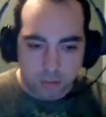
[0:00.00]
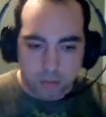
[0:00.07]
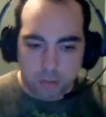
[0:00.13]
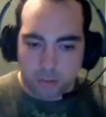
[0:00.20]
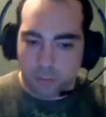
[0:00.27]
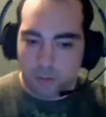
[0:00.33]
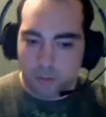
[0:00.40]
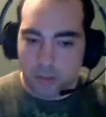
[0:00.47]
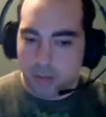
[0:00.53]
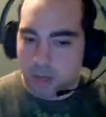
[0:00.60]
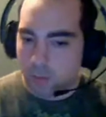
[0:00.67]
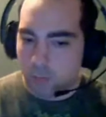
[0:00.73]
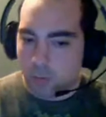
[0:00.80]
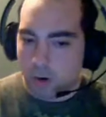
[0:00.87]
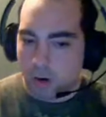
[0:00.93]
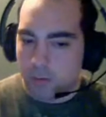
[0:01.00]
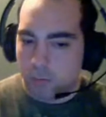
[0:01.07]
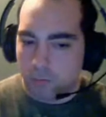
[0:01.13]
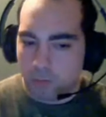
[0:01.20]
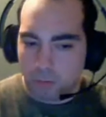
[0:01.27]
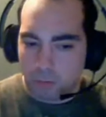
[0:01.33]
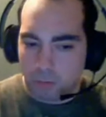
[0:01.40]
men
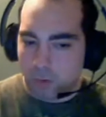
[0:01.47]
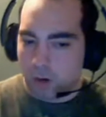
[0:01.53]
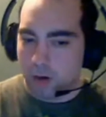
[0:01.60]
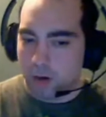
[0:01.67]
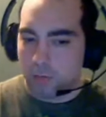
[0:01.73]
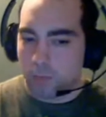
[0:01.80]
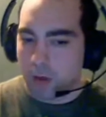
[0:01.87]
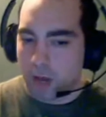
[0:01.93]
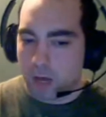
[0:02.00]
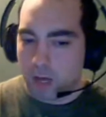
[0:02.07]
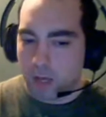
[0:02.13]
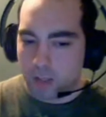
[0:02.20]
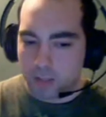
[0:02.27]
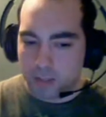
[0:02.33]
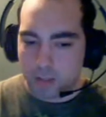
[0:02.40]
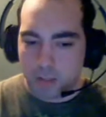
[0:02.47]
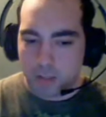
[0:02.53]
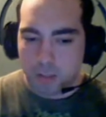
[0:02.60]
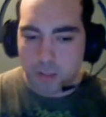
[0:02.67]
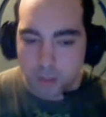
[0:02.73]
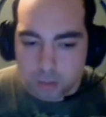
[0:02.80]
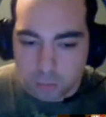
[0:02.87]
wearing rags,
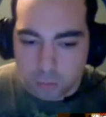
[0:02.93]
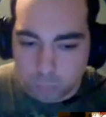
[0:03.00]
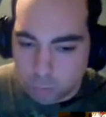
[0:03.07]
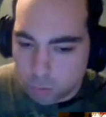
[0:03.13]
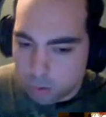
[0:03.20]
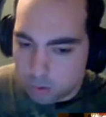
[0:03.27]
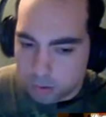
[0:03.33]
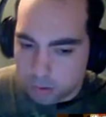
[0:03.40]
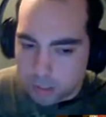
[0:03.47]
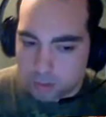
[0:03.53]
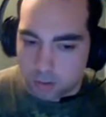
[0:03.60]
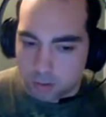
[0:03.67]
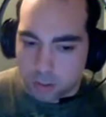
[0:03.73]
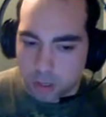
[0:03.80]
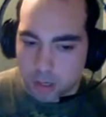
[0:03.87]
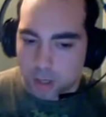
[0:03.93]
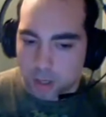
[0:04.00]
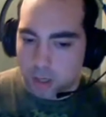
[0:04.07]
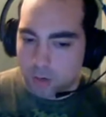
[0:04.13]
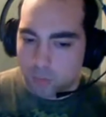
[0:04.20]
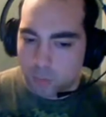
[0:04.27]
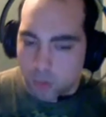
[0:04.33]
worn leather
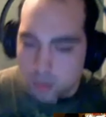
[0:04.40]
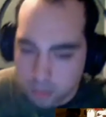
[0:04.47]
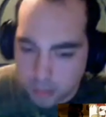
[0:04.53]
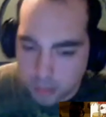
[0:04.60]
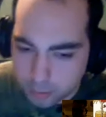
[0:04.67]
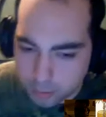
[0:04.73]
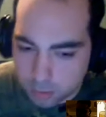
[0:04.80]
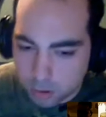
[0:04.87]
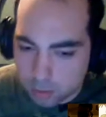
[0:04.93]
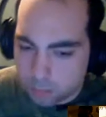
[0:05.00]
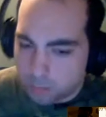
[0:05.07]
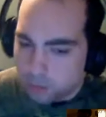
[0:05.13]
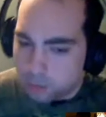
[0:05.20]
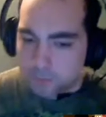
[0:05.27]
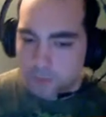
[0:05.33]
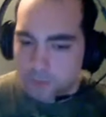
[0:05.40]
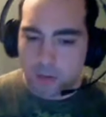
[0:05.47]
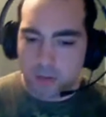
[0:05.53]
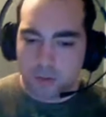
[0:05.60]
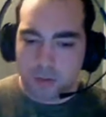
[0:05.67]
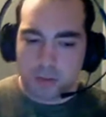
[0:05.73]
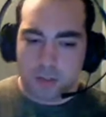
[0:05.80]
armor,
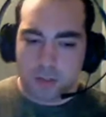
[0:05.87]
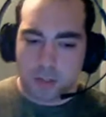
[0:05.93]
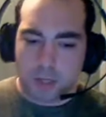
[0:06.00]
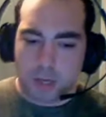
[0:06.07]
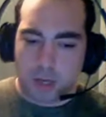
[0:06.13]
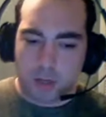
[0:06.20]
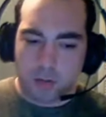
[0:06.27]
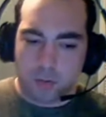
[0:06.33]
furs, and